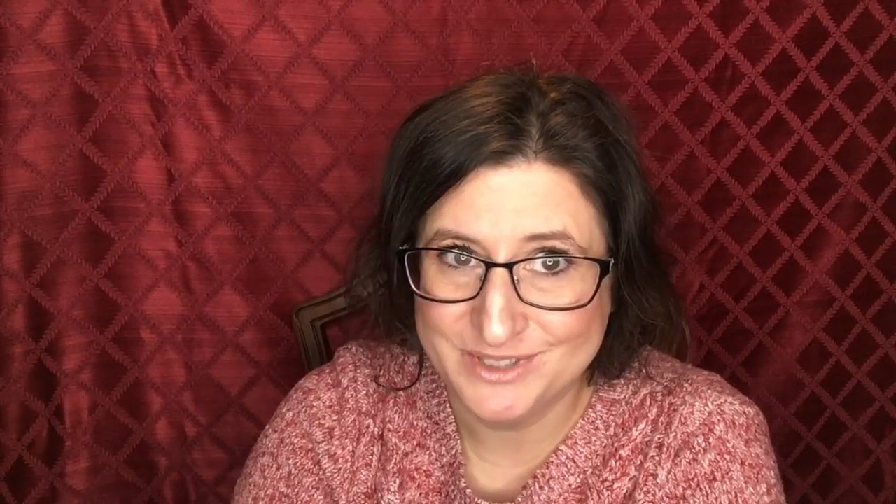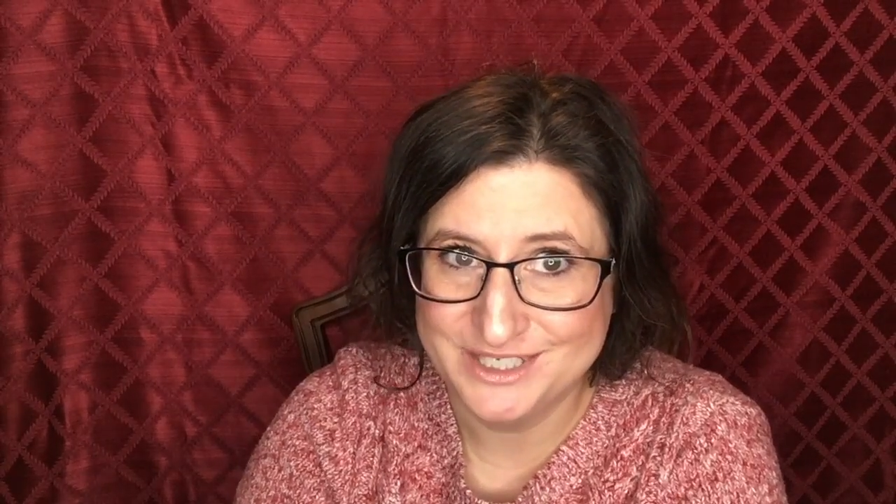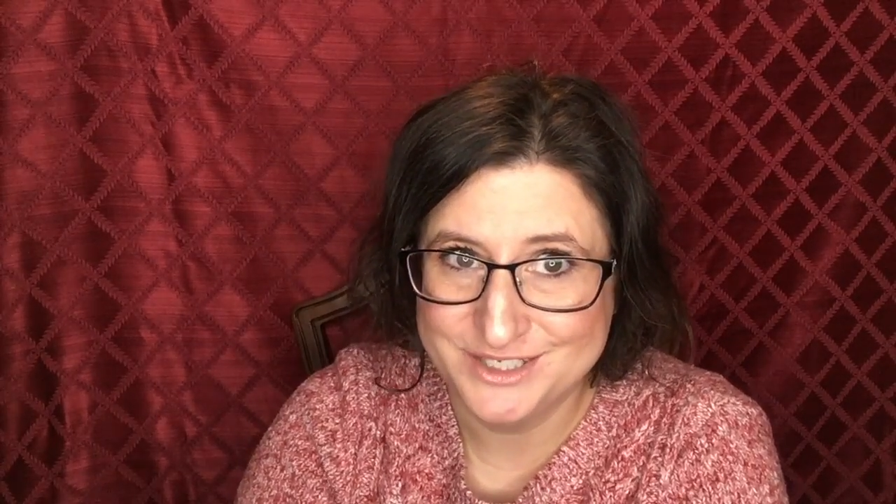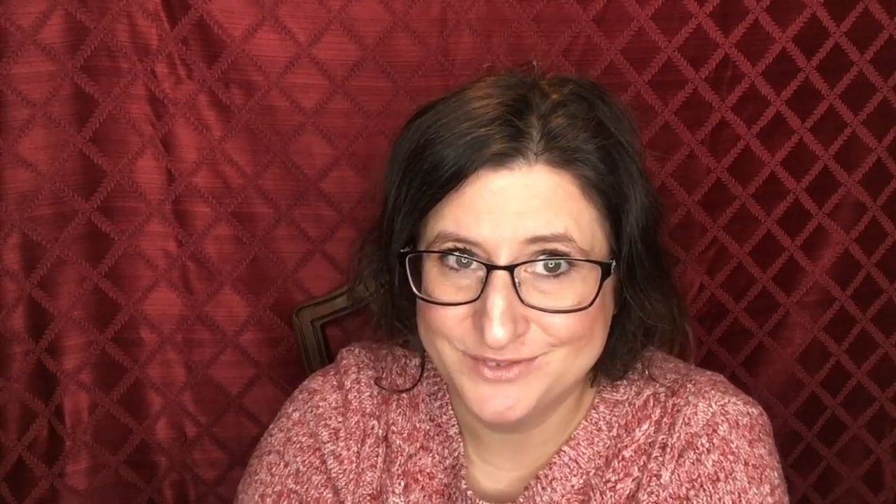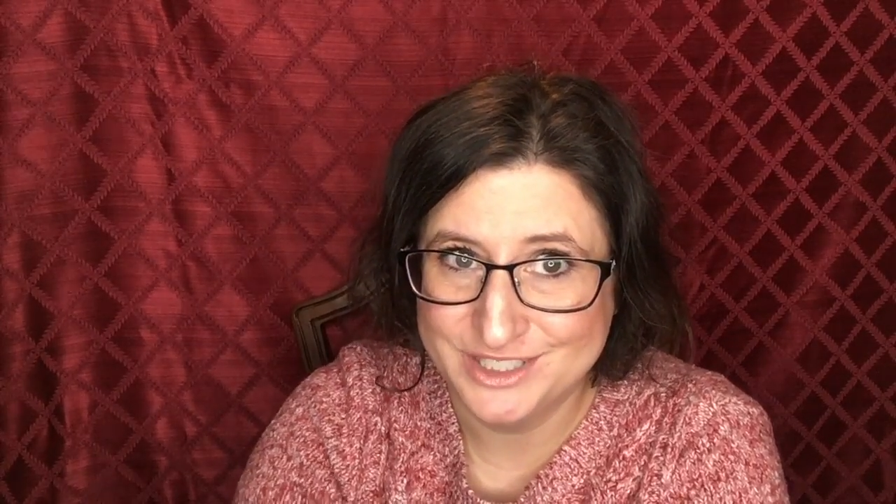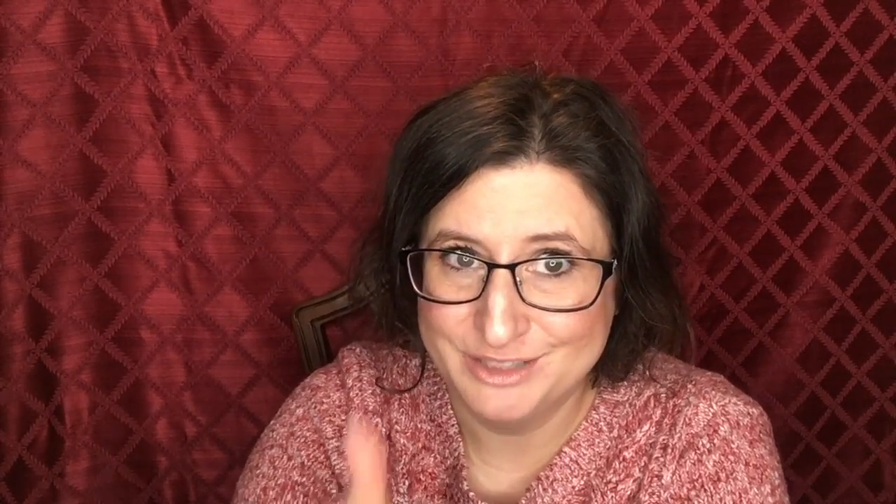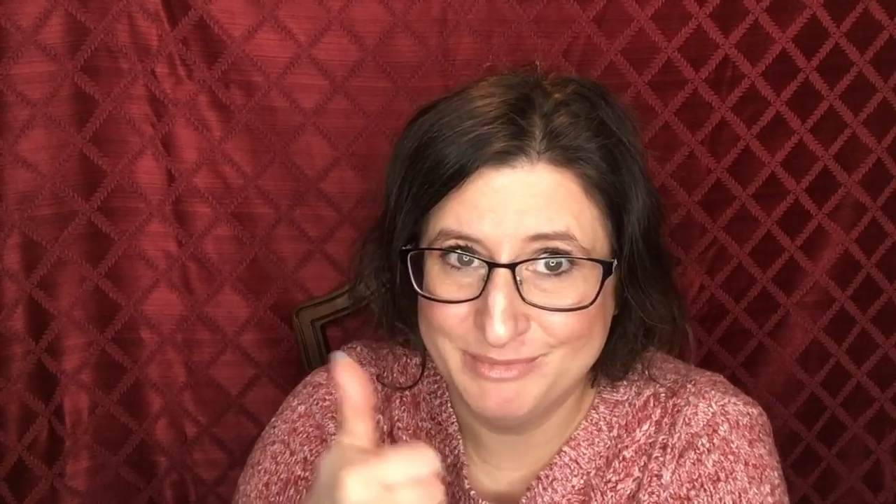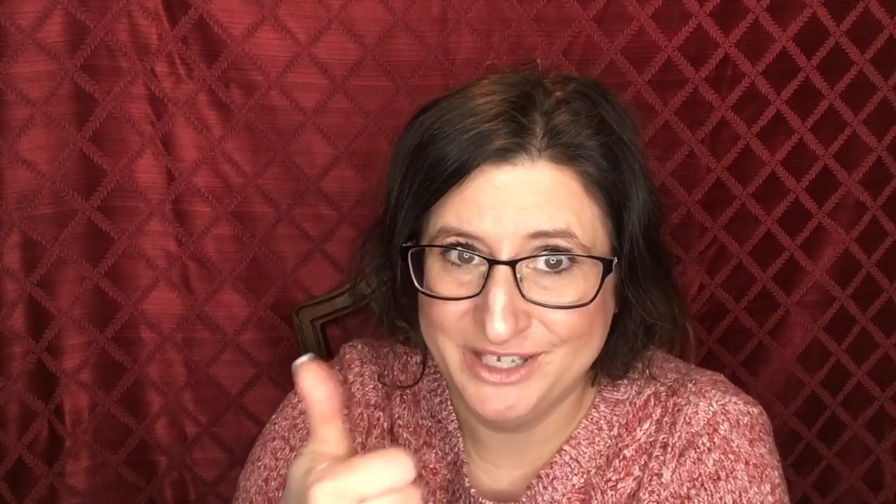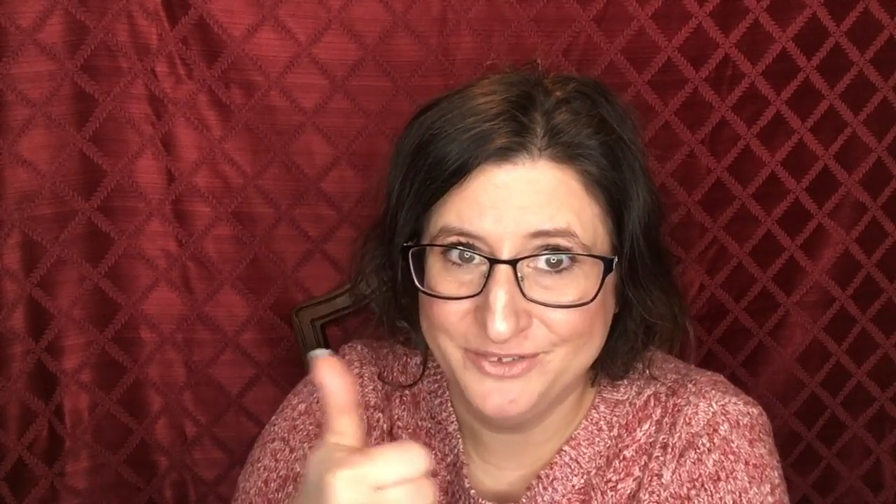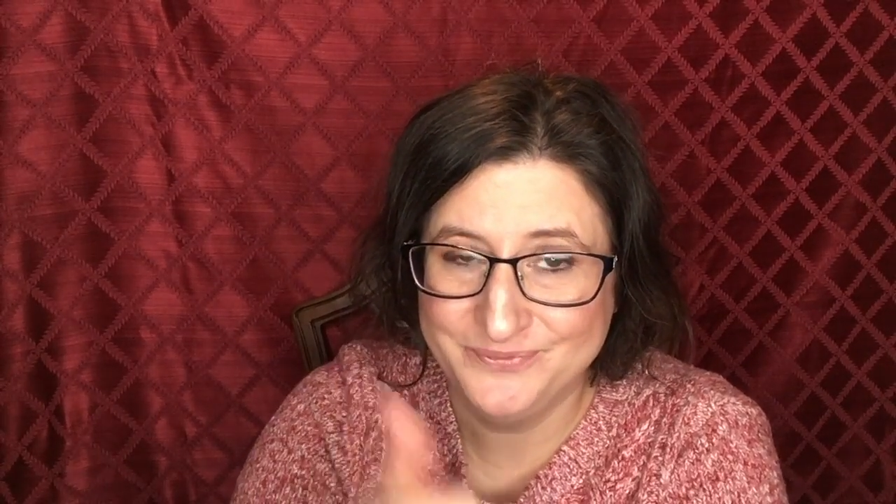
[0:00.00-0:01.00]
please ring the
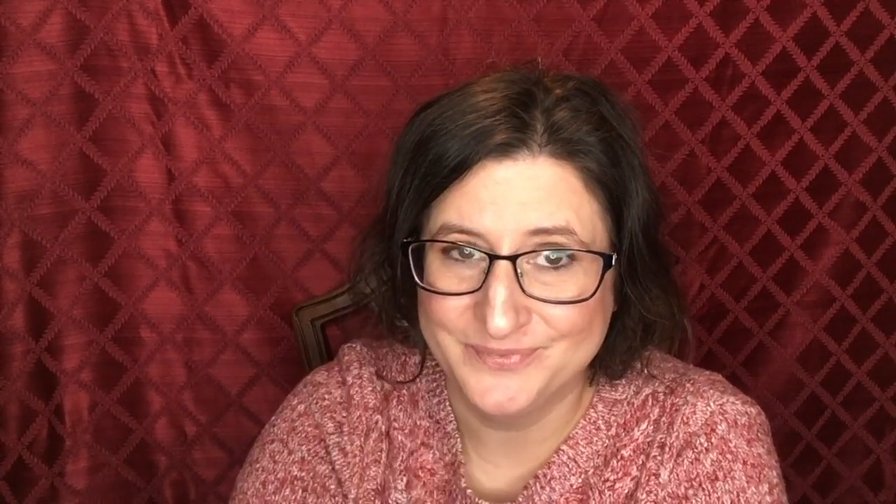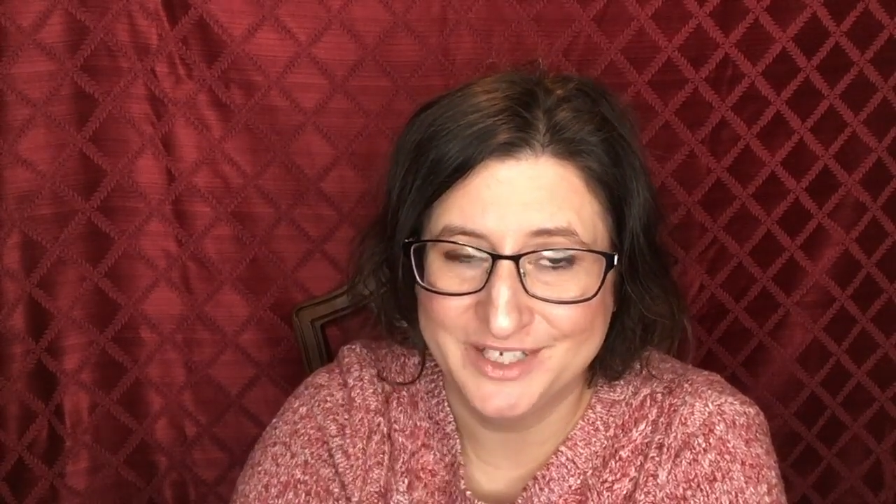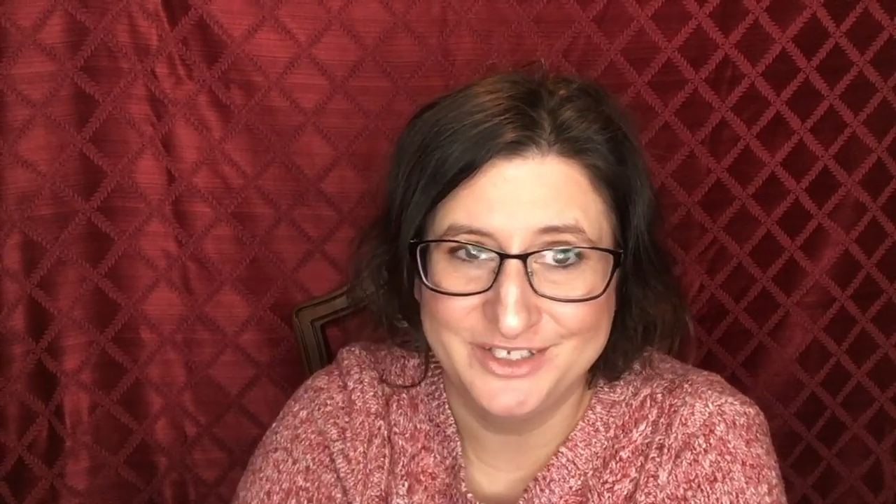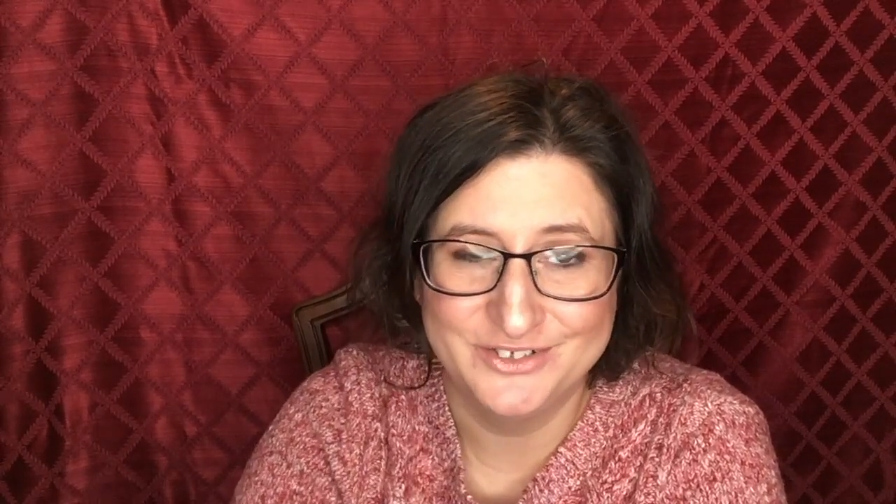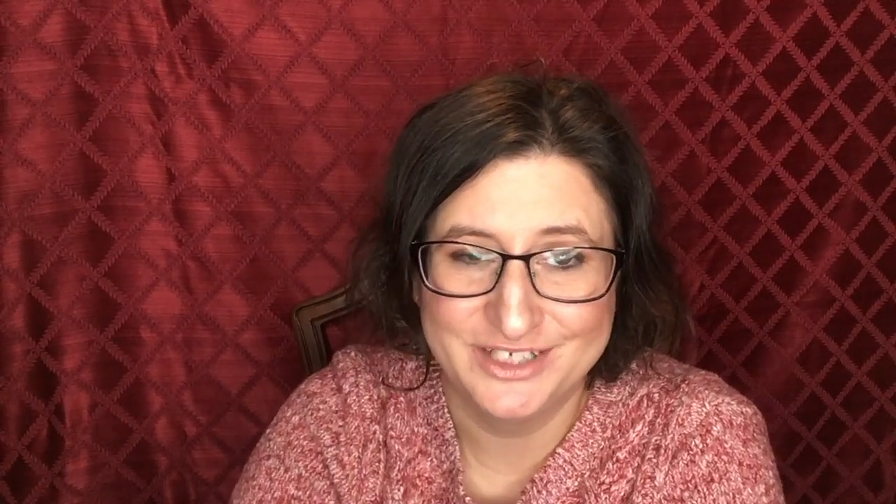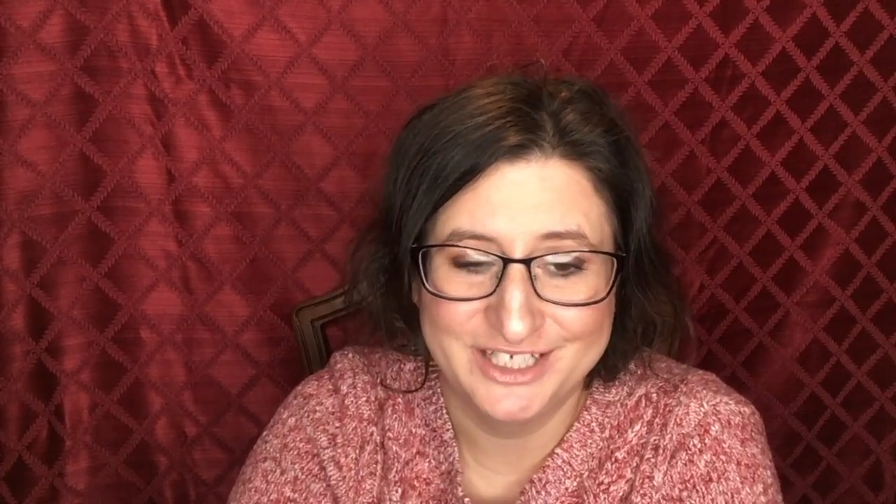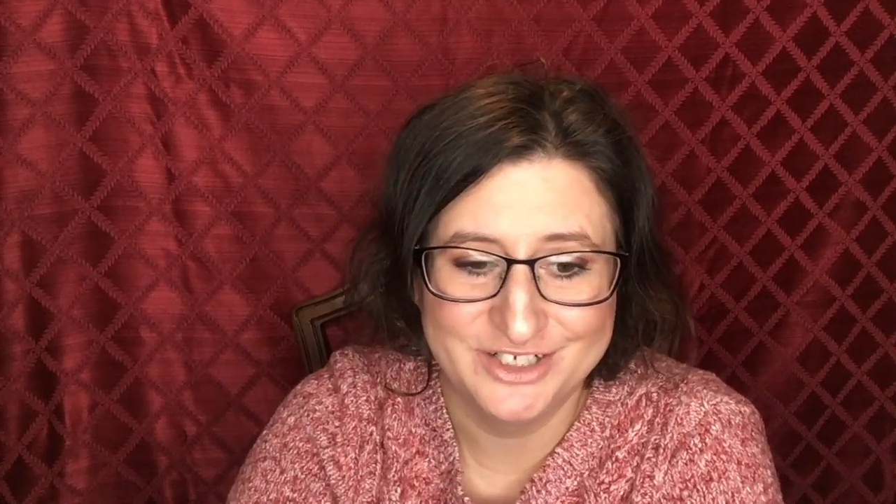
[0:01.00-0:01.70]
bell and you'll get